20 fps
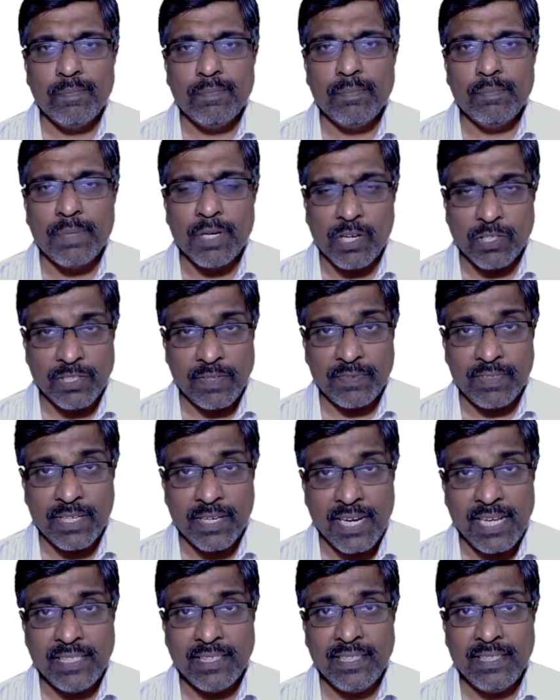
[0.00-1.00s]
Because of the
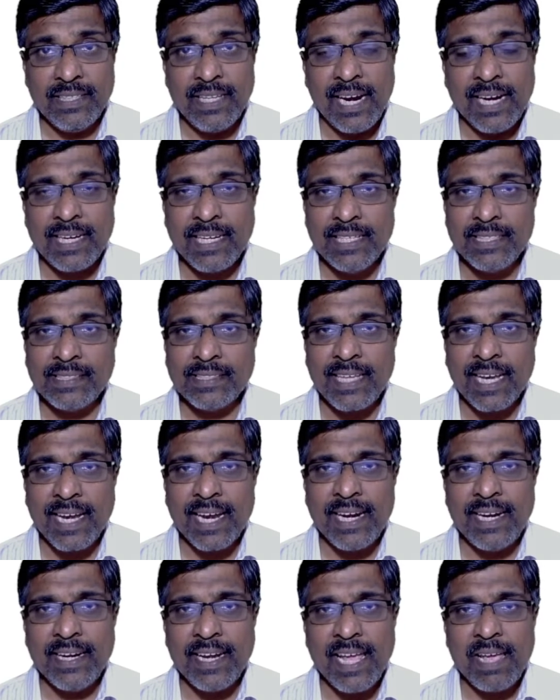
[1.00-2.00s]
reason that his
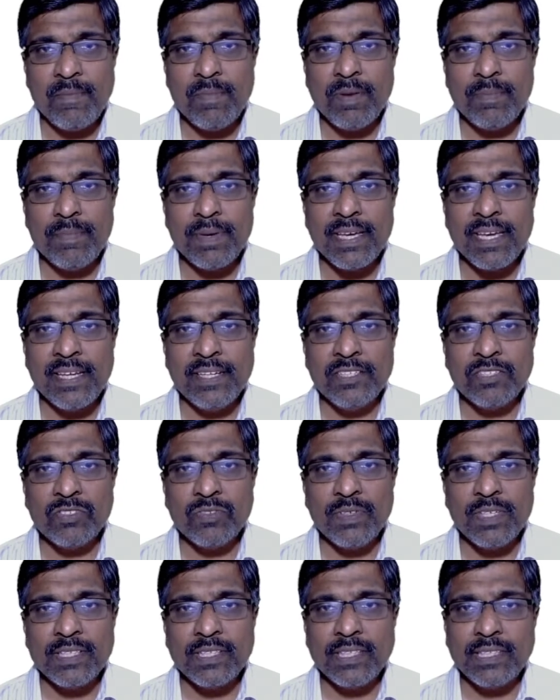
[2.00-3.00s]
second name begins
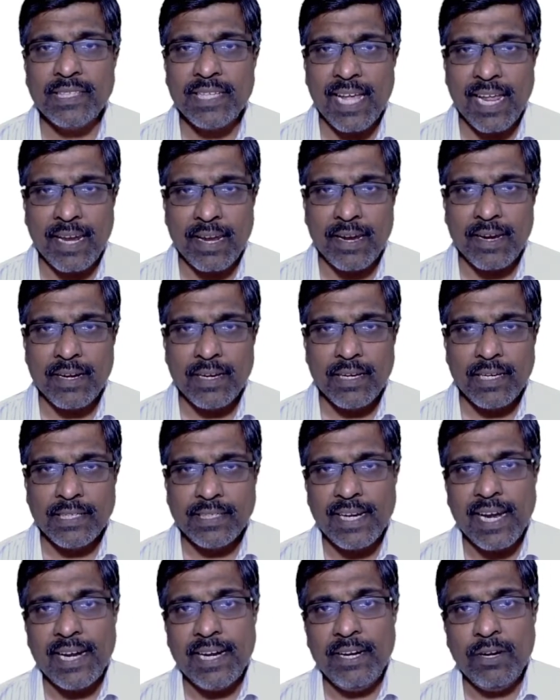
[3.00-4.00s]
with 10.
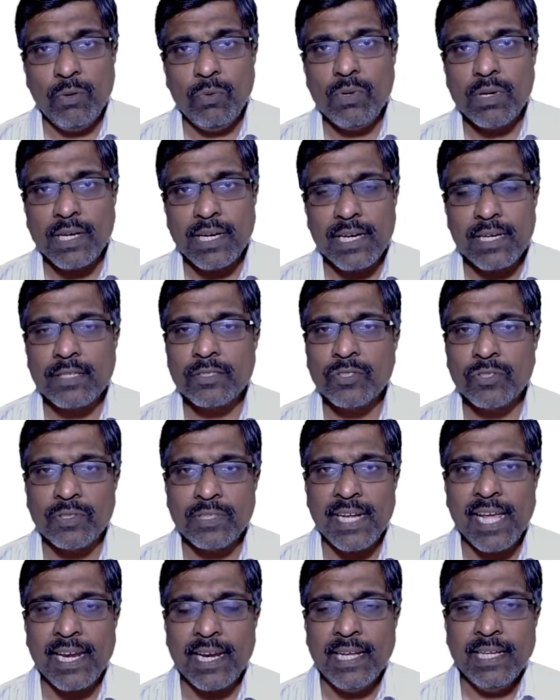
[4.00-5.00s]
Tendulkar. So
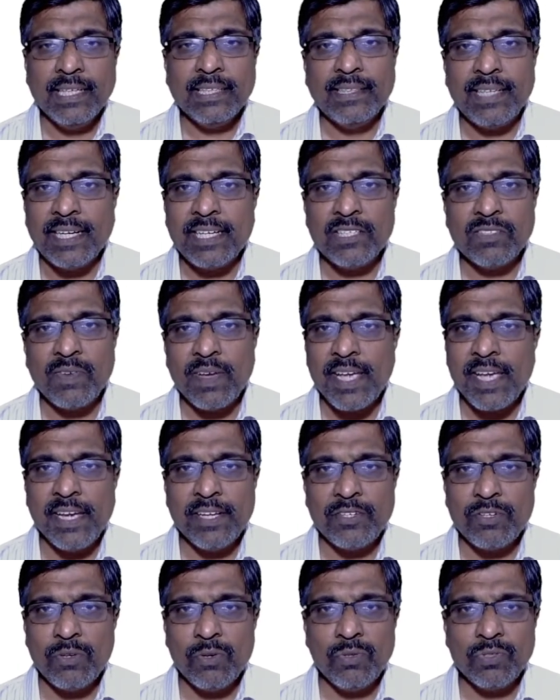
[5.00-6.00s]
10. That is why he
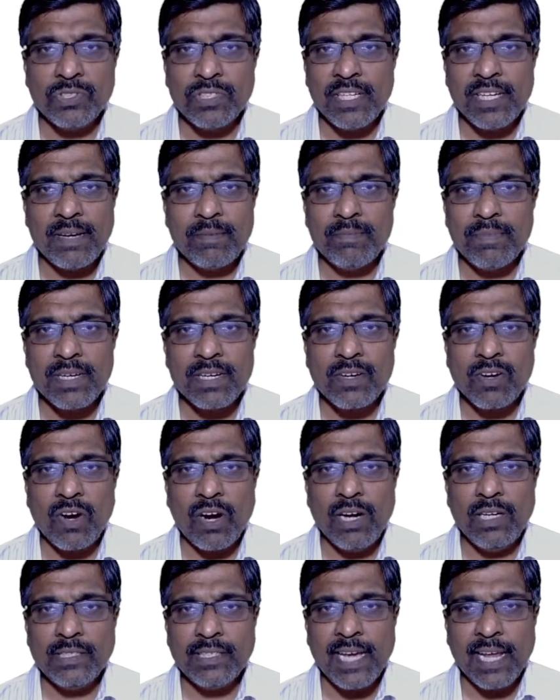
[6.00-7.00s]
chose the number
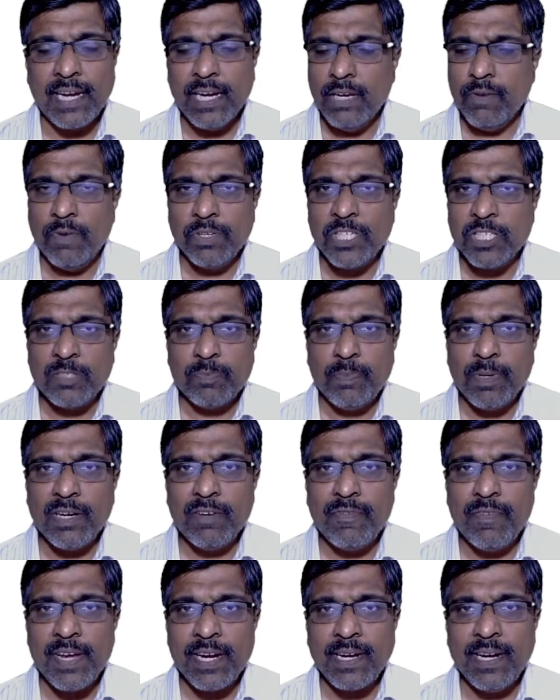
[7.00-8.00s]
called 10, which is
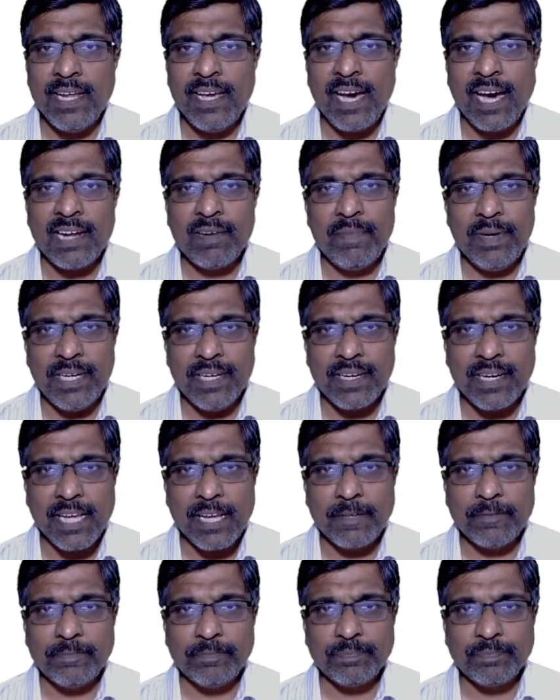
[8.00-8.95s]
perfectly arbitrary.